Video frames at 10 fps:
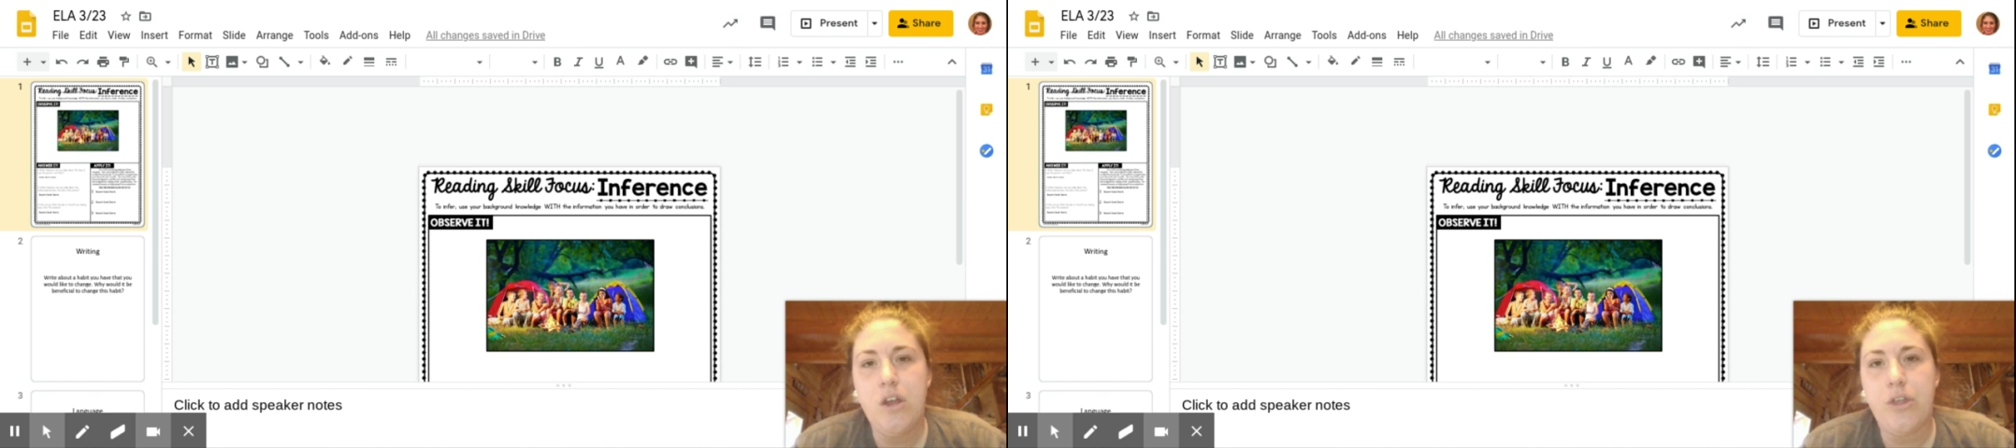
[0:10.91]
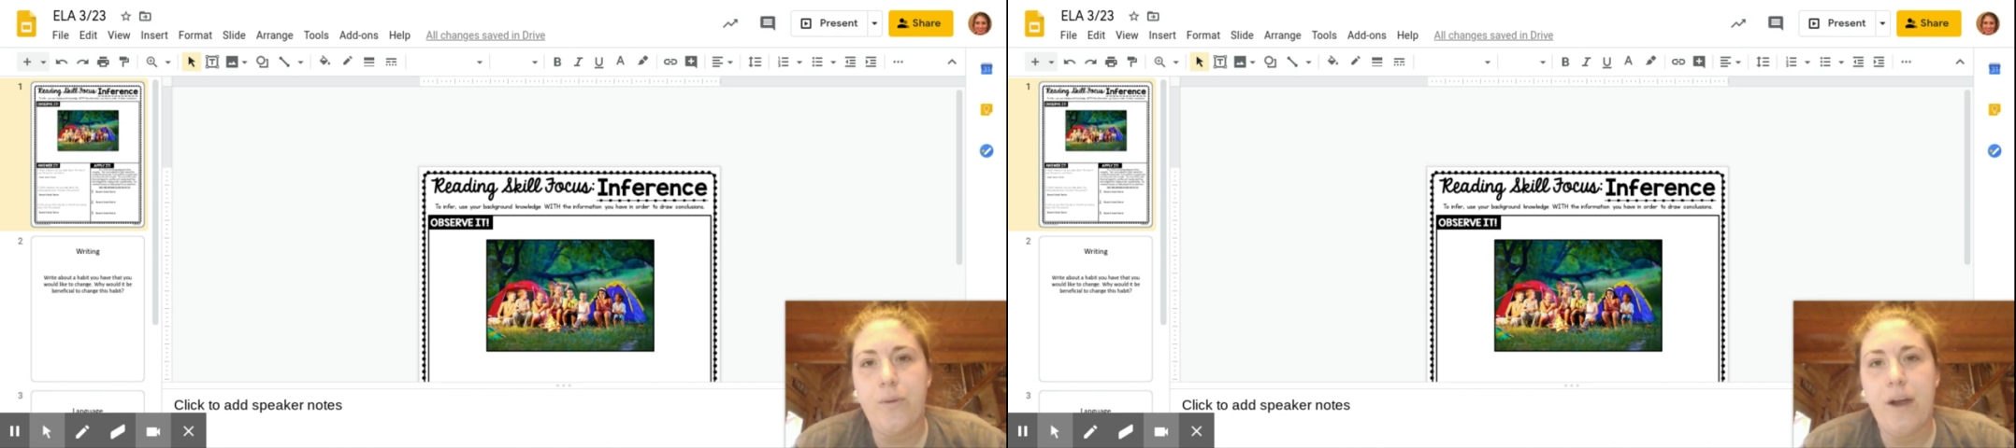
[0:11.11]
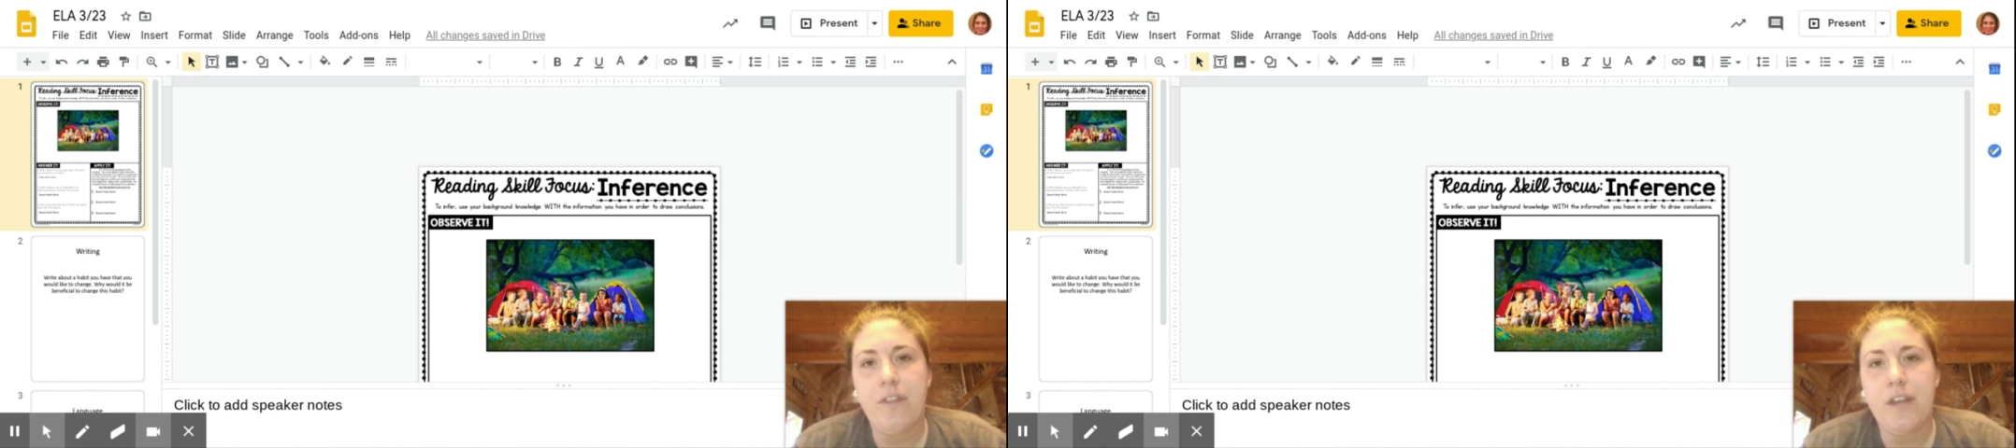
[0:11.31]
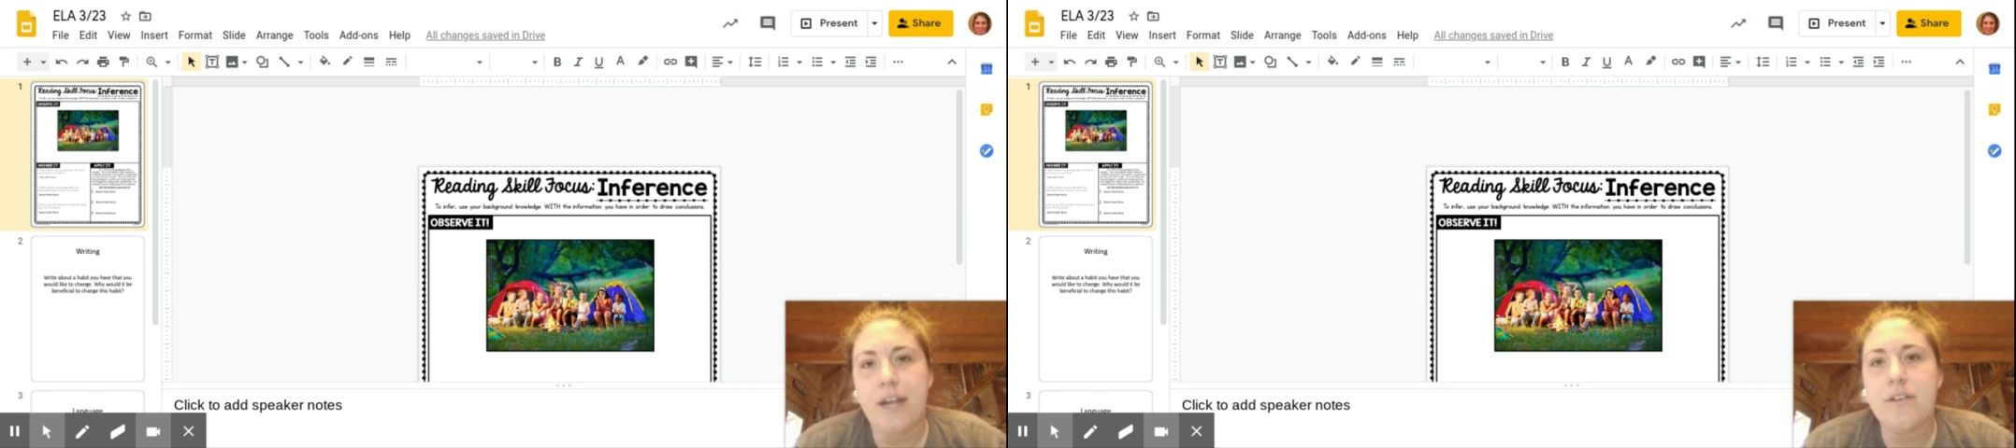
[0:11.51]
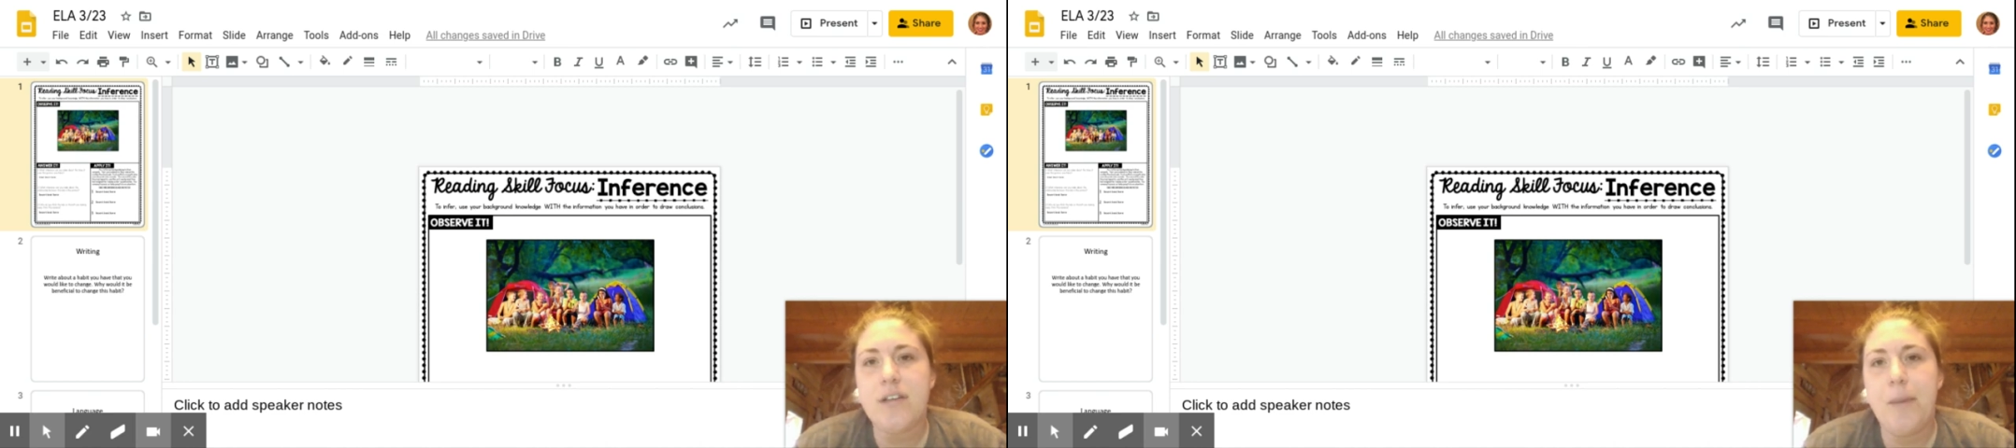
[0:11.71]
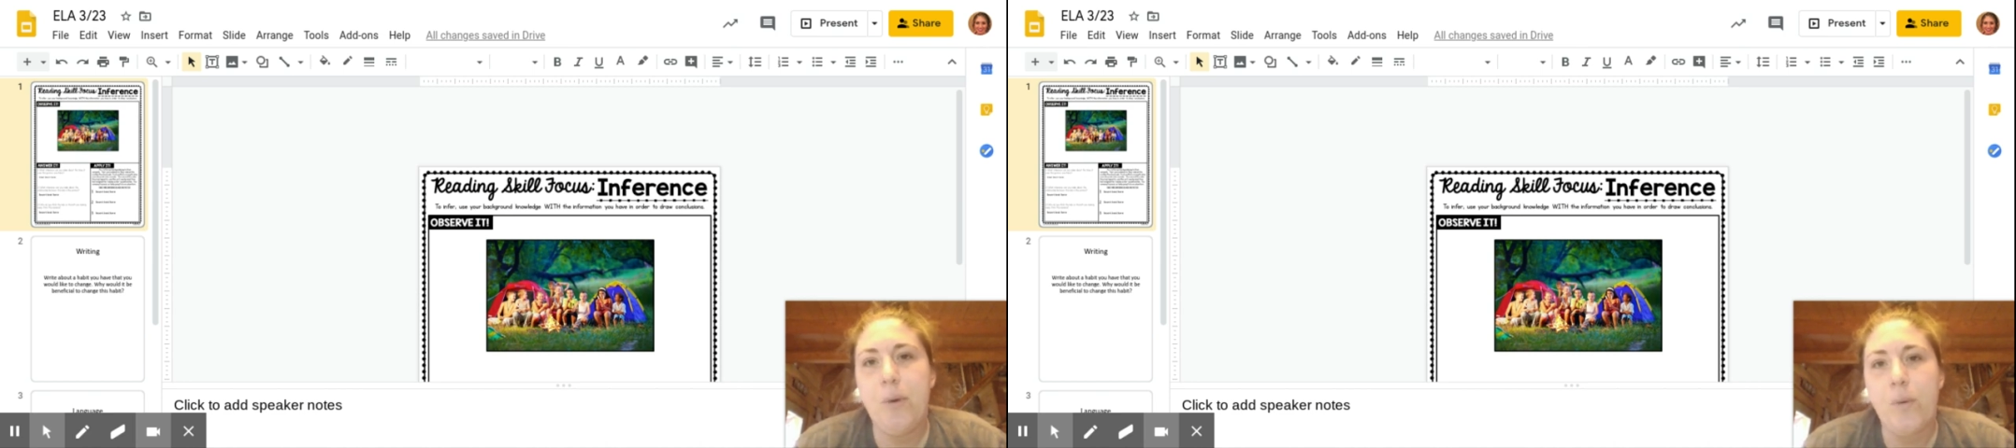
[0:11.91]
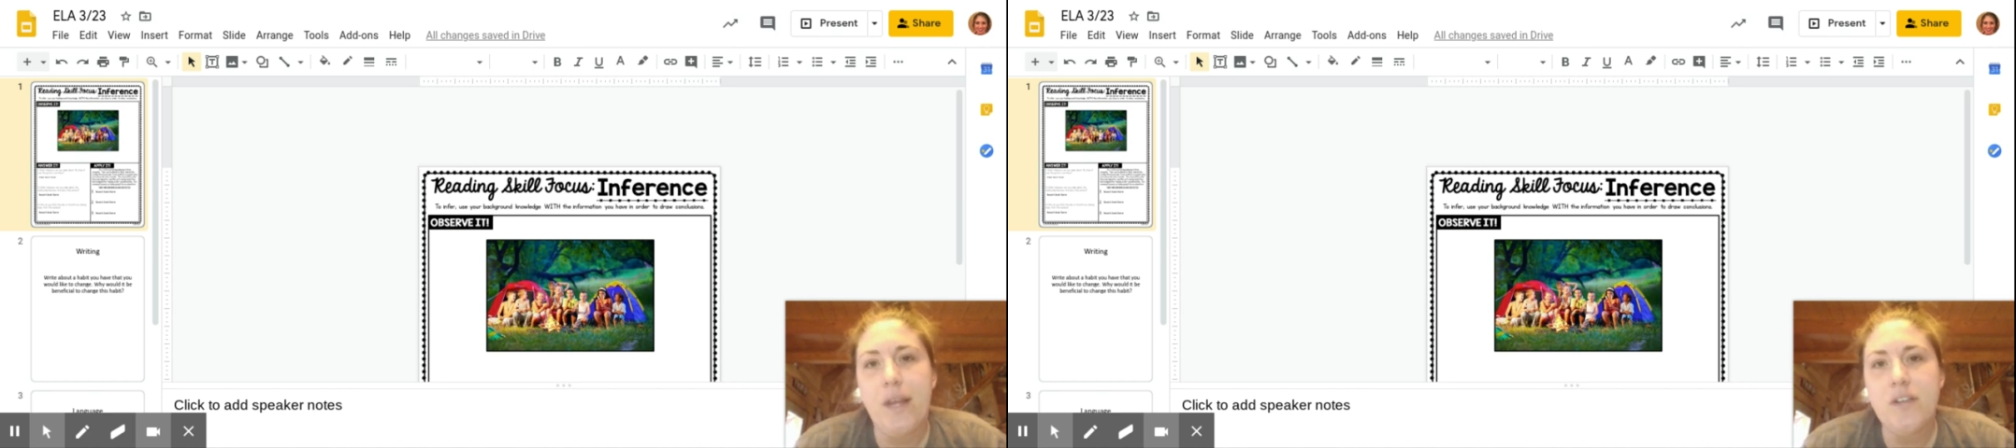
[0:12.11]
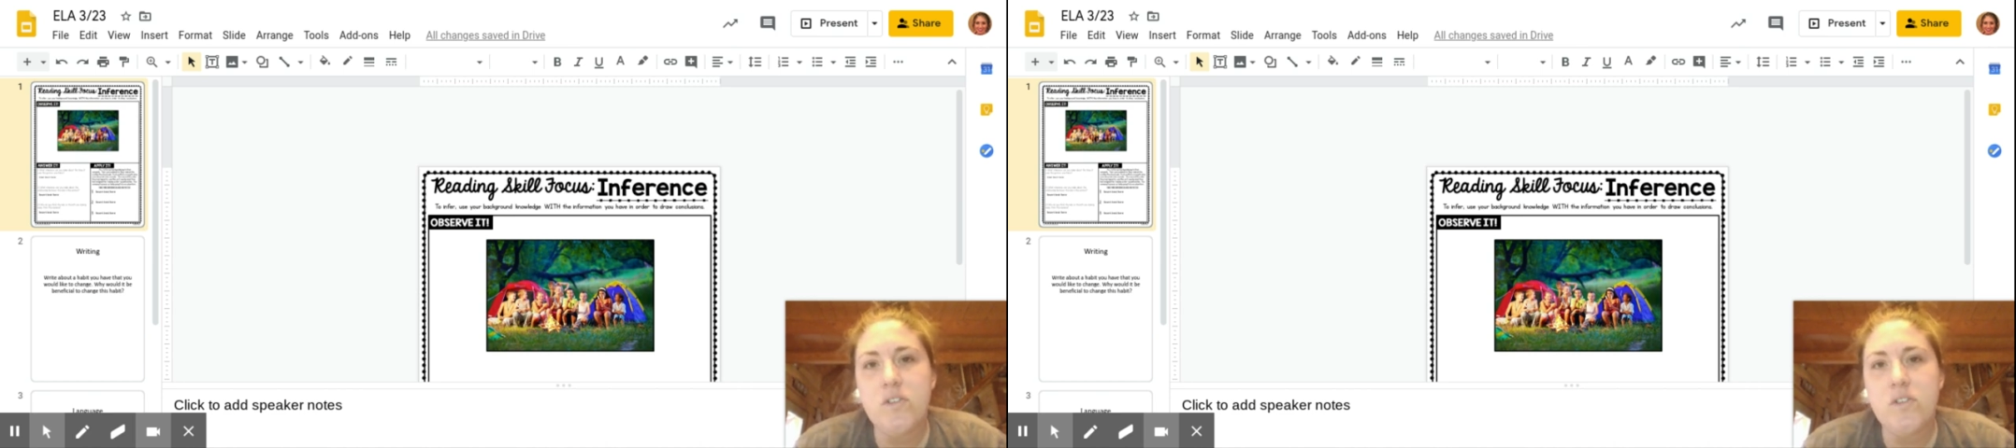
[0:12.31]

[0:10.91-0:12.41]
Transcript: throughout the next couple weeks.